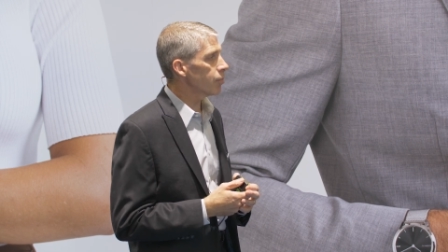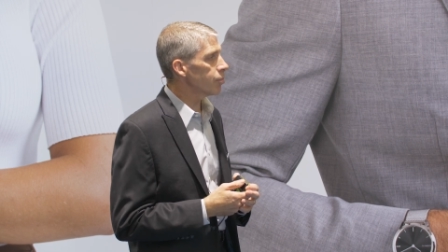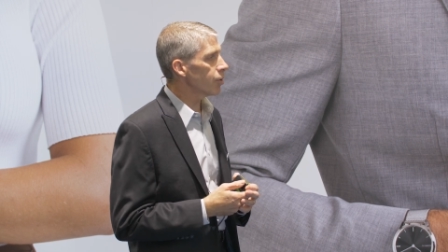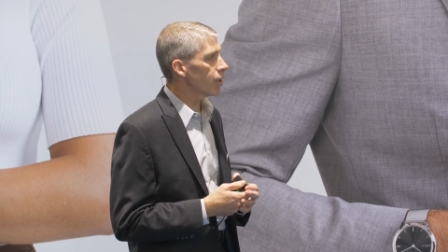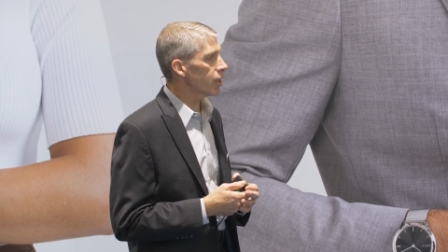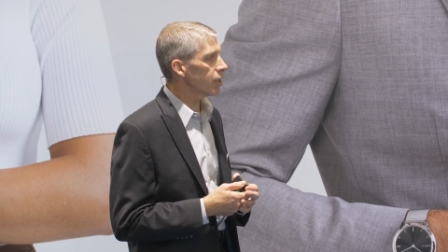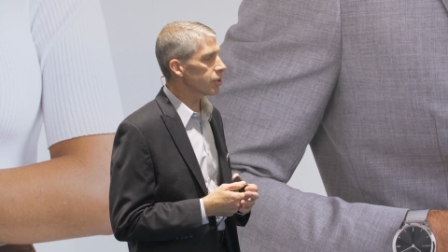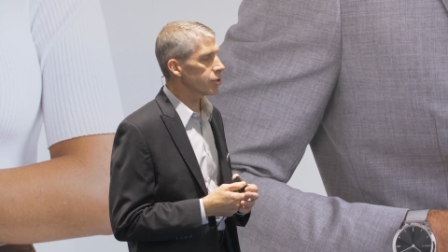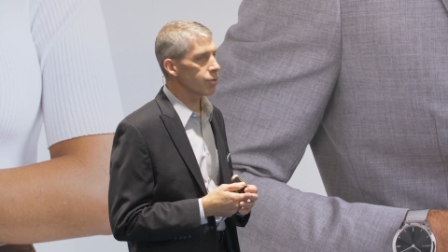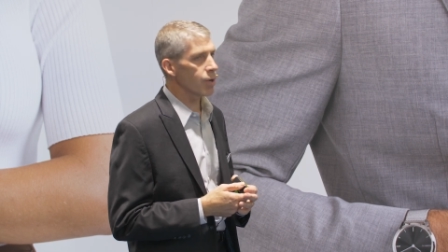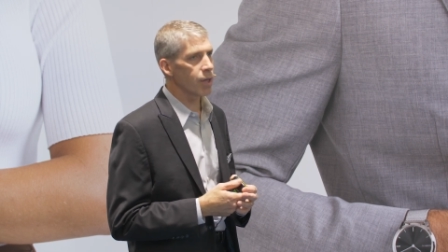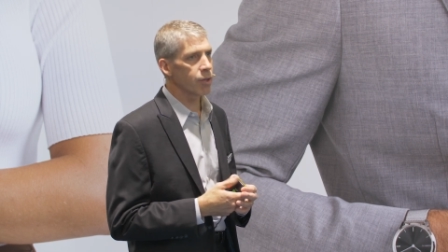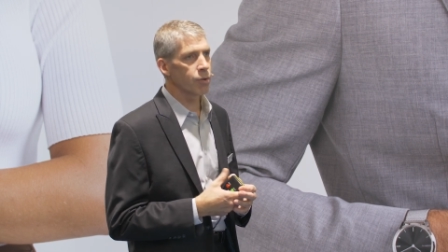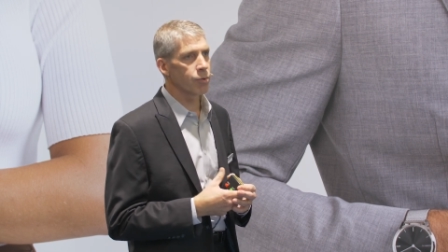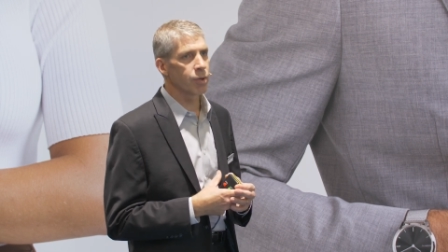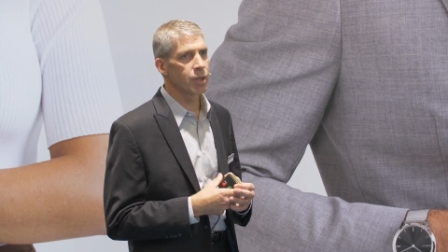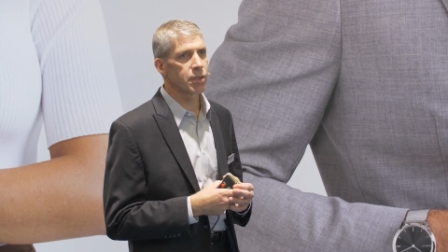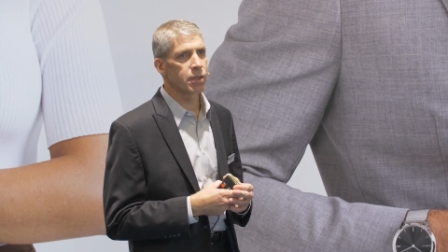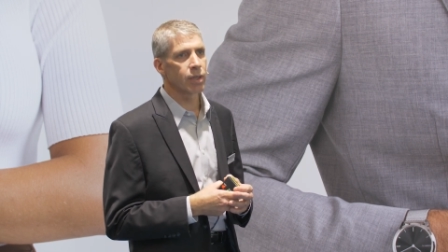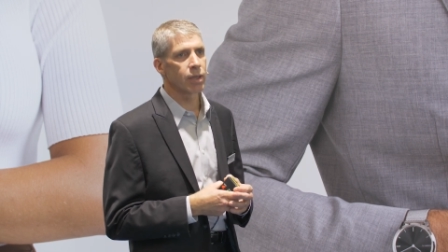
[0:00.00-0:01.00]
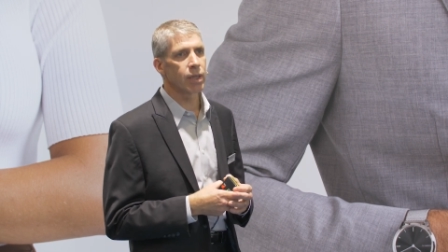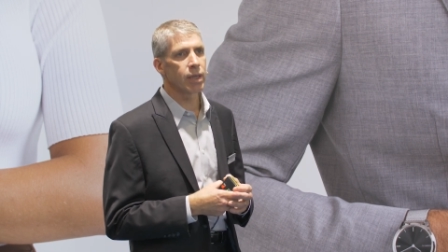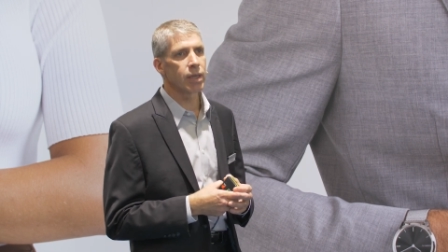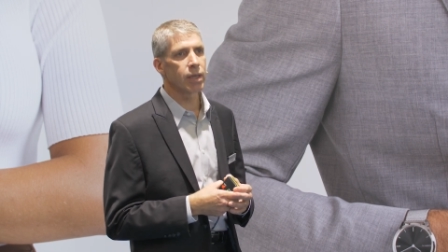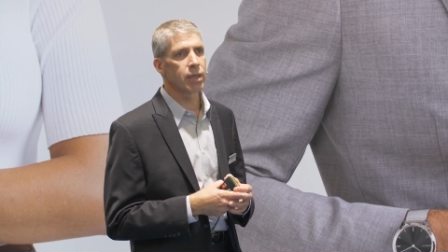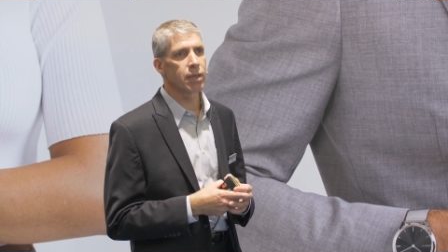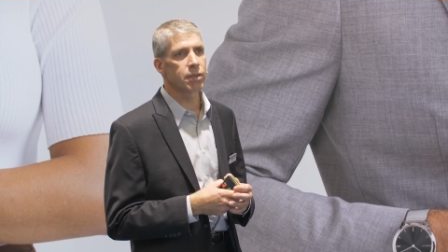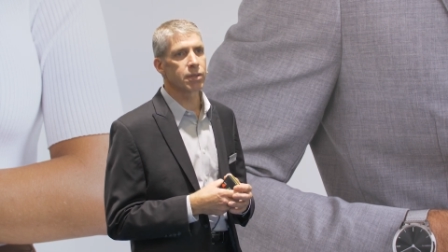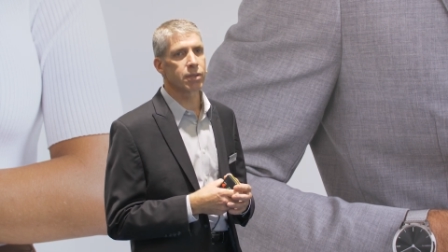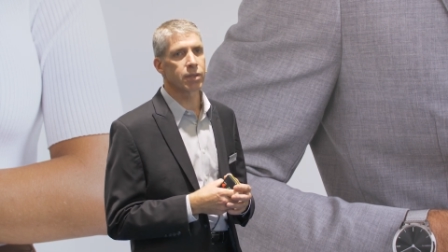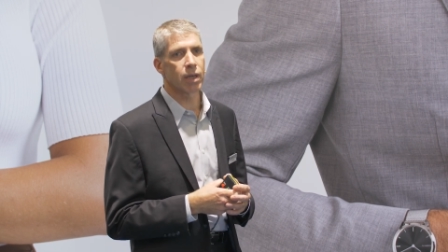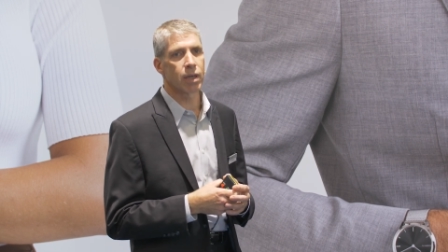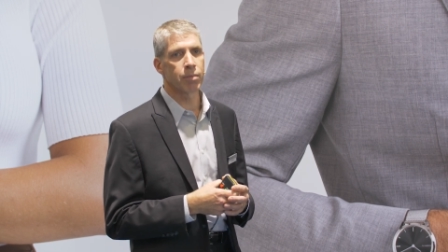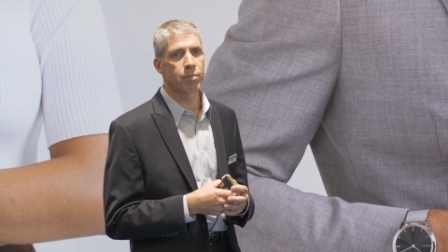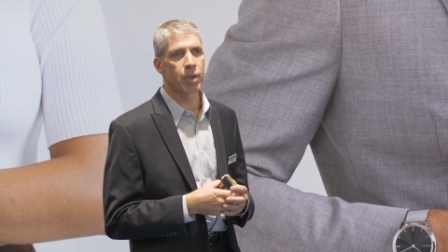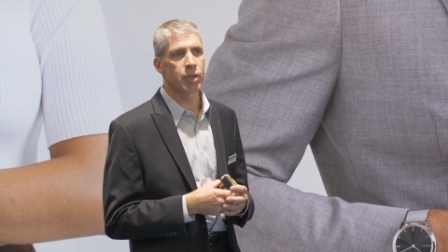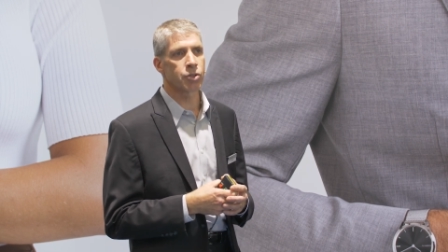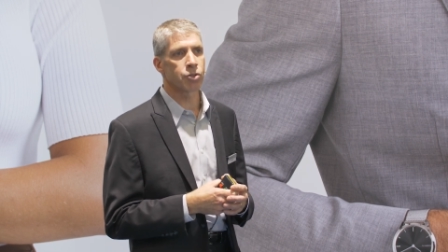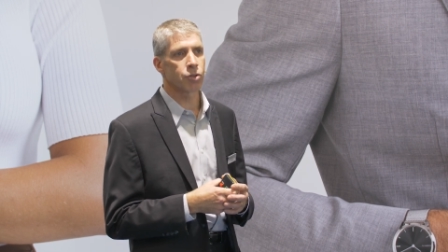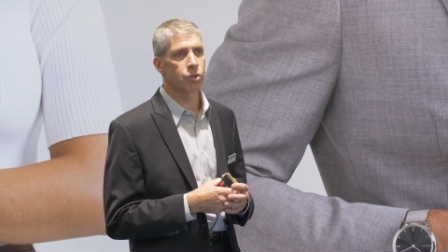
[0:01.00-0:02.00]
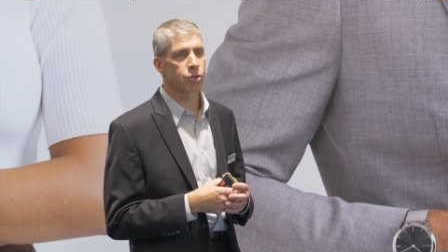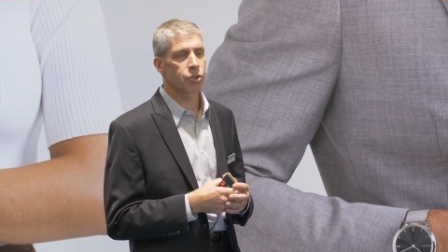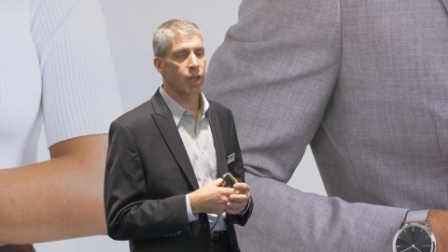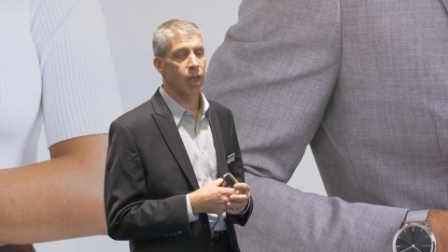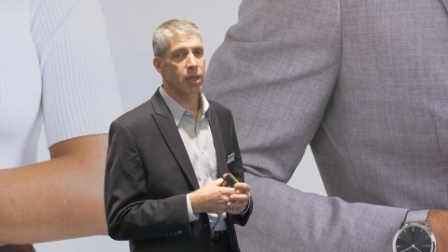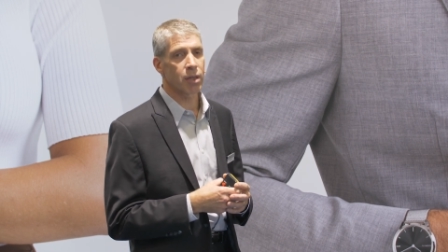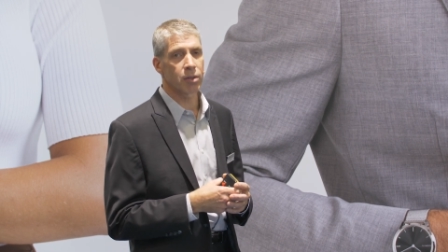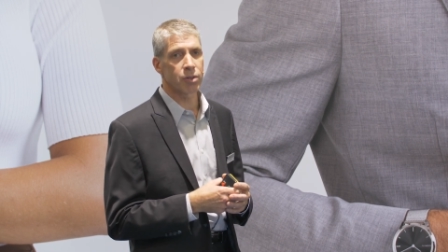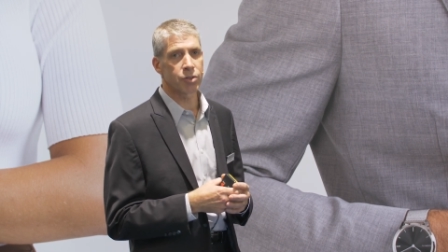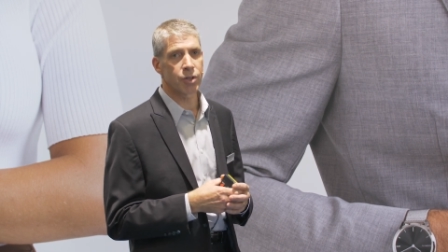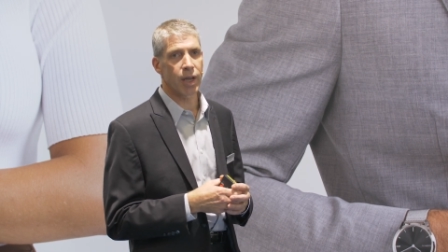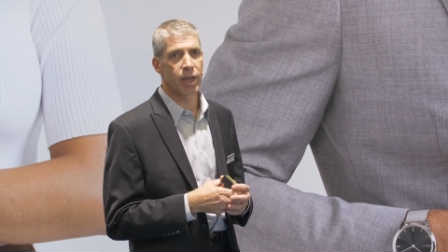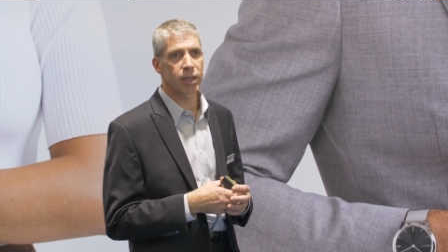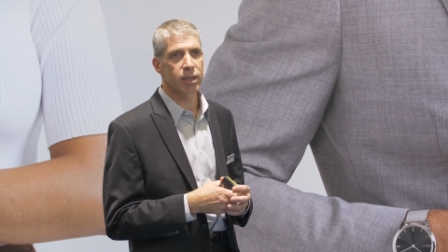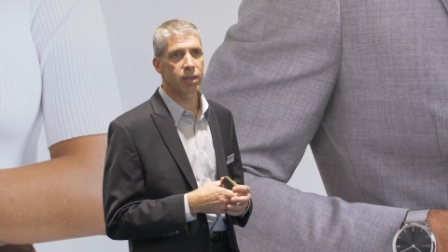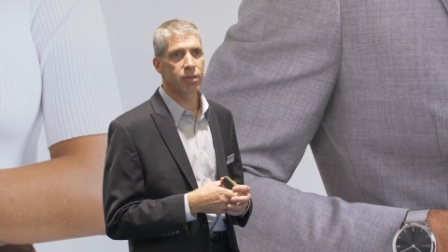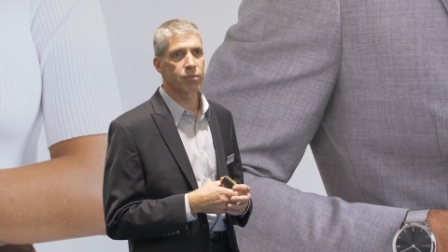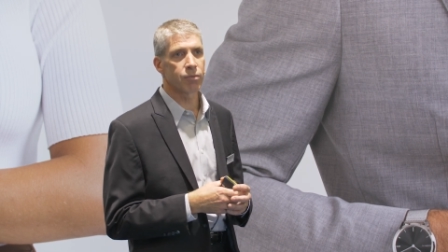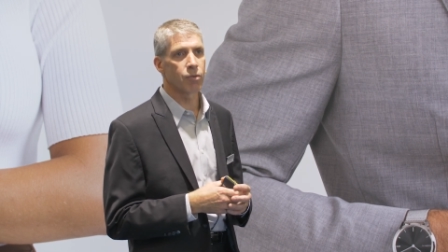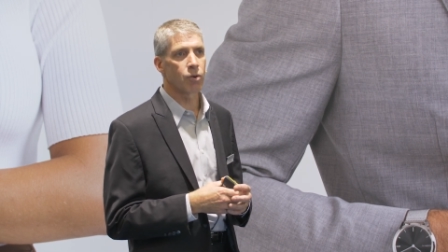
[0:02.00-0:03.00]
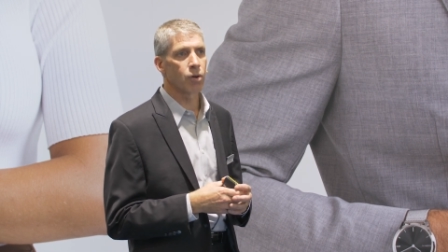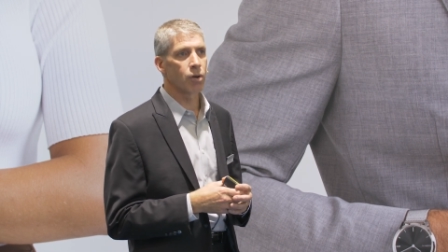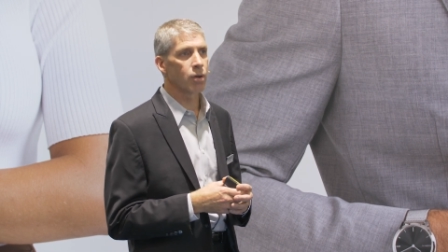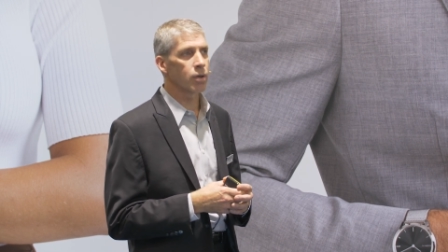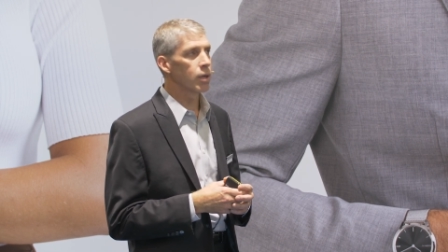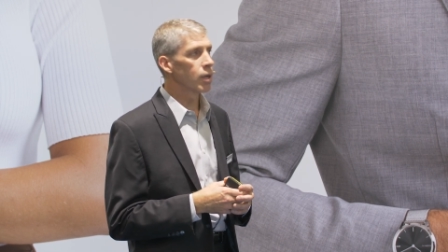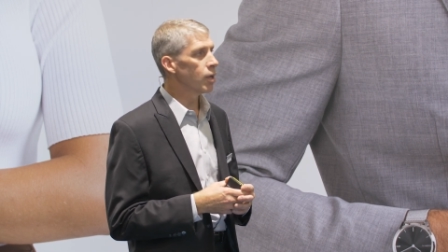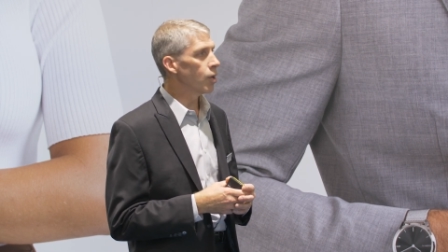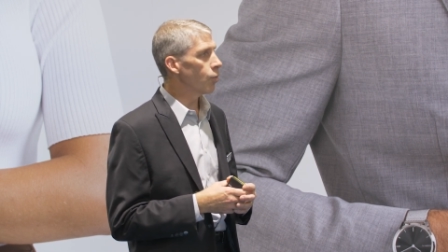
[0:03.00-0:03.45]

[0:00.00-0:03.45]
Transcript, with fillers: products rather recently is uh, menstrual cycle tracking for